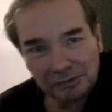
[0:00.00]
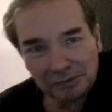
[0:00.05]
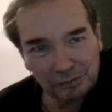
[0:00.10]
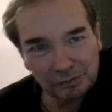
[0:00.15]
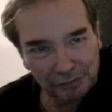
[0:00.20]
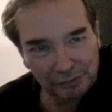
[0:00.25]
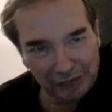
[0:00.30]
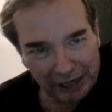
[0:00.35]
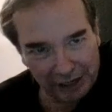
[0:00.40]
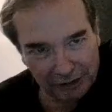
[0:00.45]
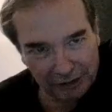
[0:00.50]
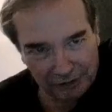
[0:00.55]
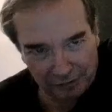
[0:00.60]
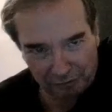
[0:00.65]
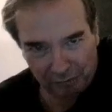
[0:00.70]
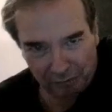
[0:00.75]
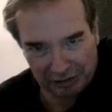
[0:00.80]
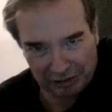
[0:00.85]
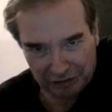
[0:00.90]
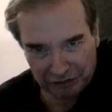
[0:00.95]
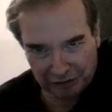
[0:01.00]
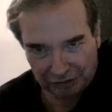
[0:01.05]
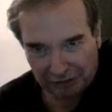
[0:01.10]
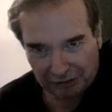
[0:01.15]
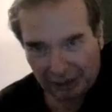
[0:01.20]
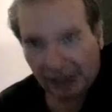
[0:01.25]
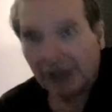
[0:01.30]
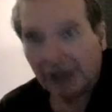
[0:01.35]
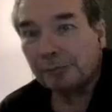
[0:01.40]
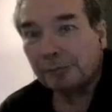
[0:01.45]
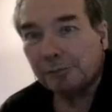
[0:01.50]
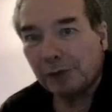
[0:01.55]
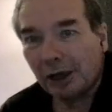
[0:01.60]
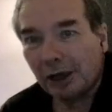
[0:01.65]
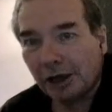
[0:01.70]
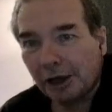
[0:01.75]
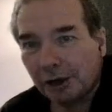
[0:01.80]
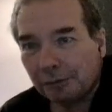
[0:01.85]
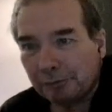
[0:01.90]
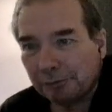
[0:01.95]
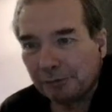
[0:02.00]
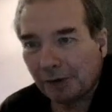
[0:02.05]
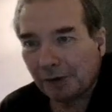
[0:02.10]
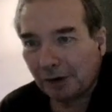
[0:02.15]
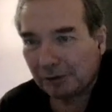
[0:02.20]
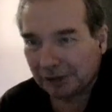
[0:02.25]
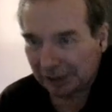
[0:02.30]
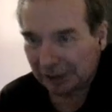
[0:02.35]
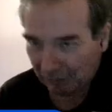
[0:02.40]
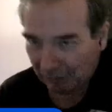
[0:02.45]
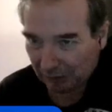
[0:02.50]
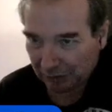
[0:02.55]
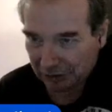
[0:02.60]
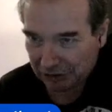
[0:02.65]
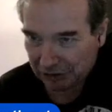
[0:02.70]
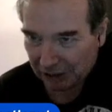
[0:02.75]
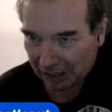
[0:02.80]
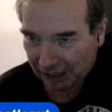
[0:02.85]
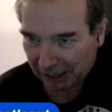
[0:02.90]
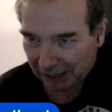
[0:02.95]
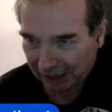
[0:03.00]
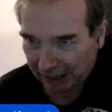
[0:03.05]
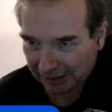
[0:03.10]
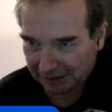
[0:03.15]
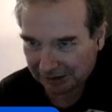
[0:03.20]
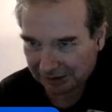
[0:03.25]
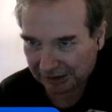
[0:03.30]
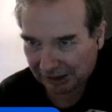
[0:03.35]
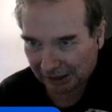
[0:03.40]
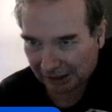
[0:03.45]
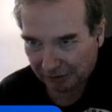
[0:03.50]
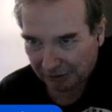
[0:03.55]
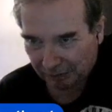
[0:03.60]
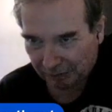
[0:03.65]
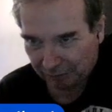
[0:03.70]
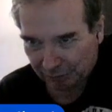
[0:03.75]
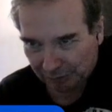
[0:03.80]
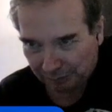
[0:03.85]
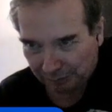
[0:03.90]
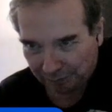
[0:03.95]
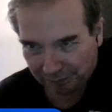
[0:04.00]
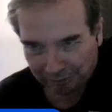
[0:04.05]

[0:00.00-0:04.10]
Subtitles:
Now you've mentioned that, I want to give a shout out to Dan Griffin.